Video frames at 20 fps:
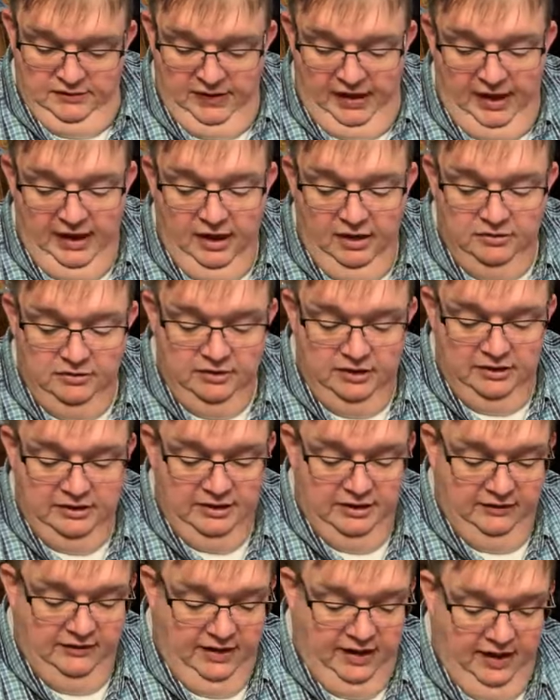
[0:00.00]
if I go
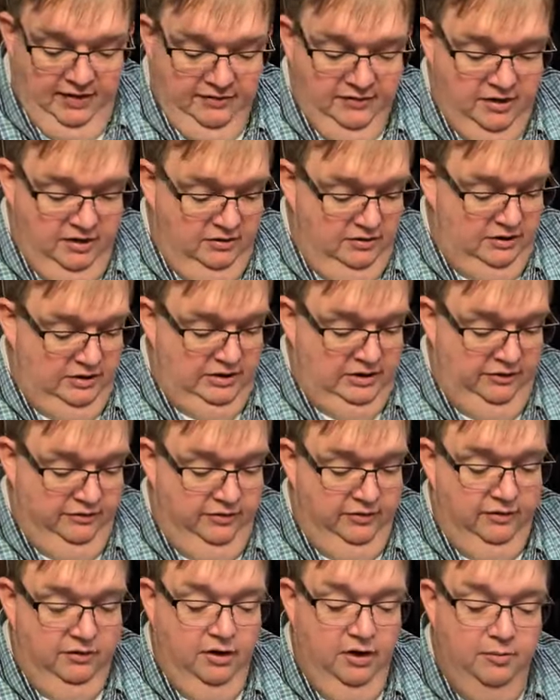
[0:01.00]
to if I have to go to a
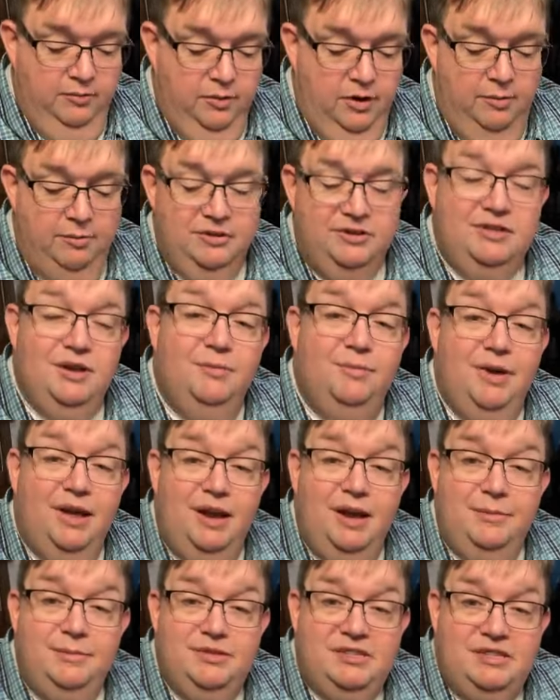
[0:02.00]
different groomer, I'm gonna tell
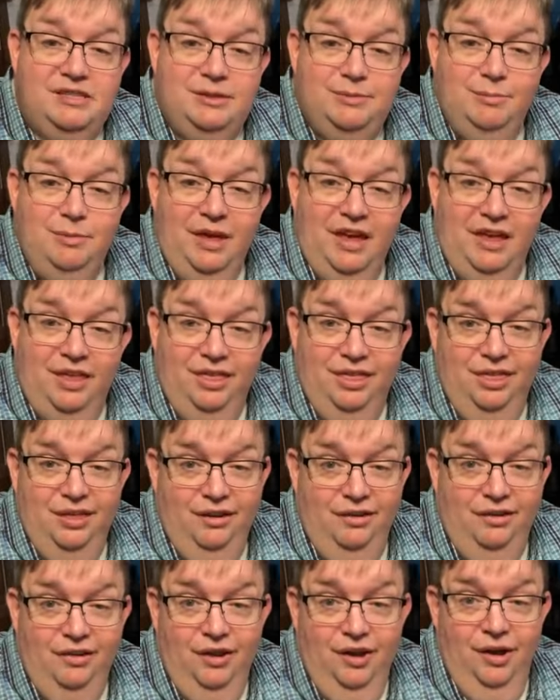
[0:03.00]
my name's
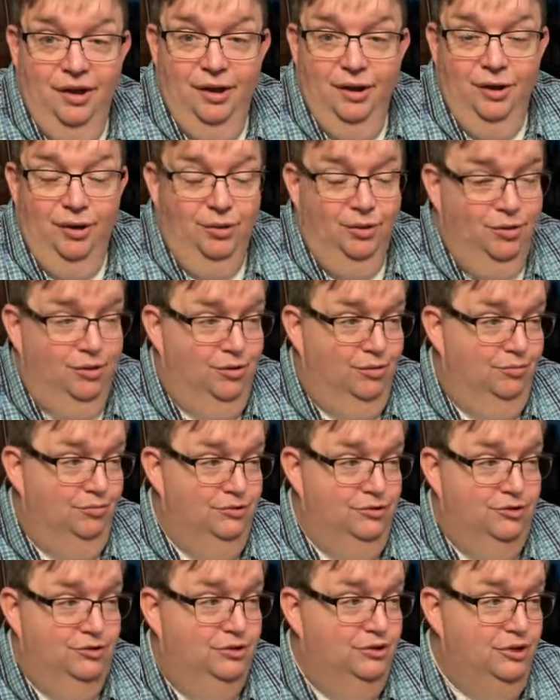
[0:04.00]
Smith or
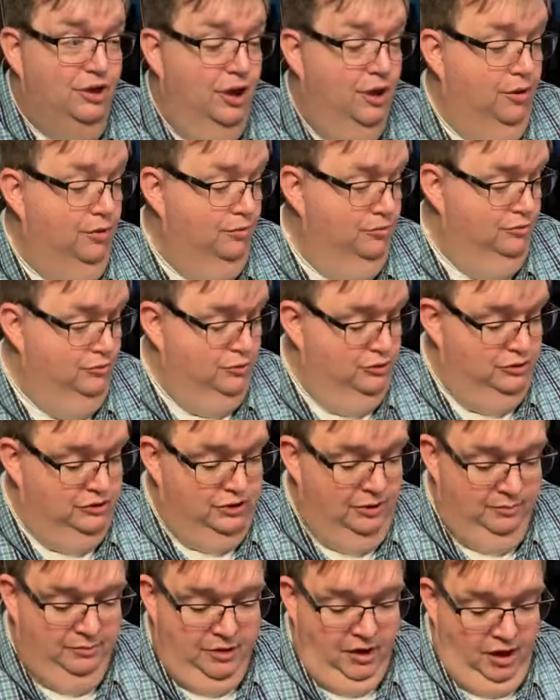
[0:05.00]
Jones or
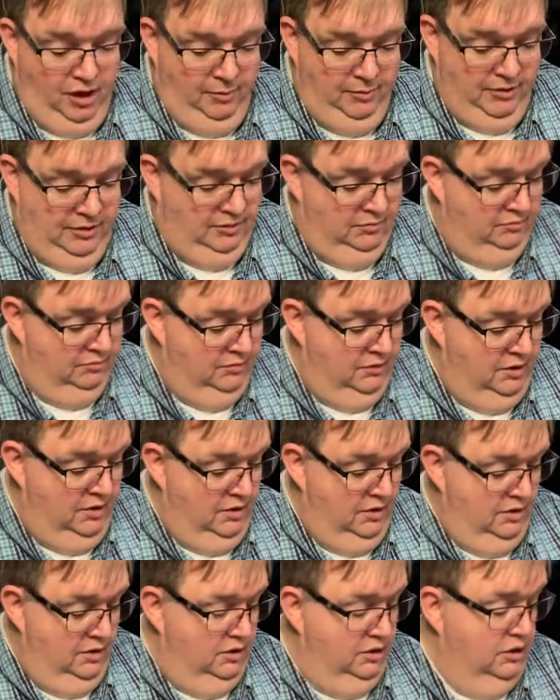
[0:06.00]
some common
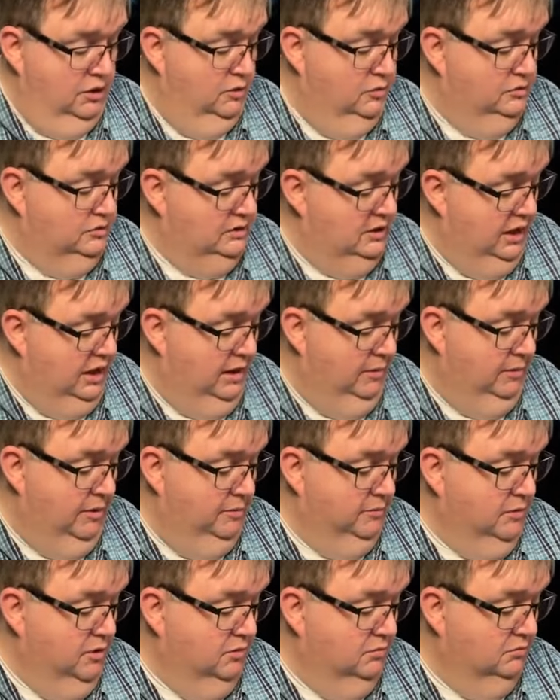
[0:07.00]
used name.
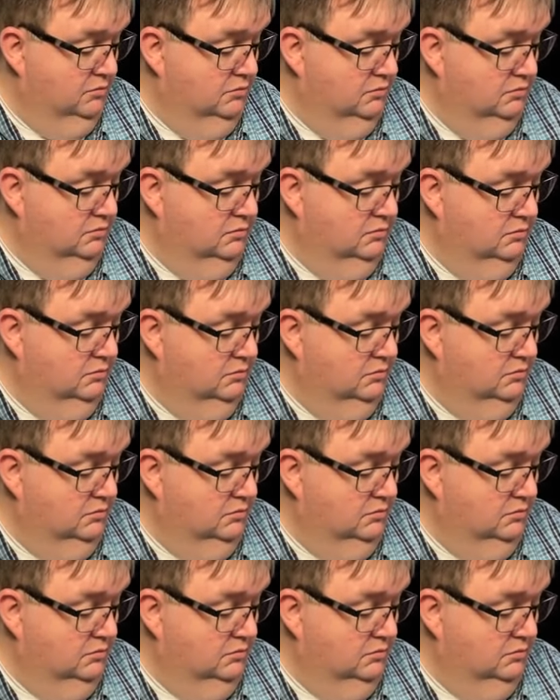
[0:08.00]
Brown's a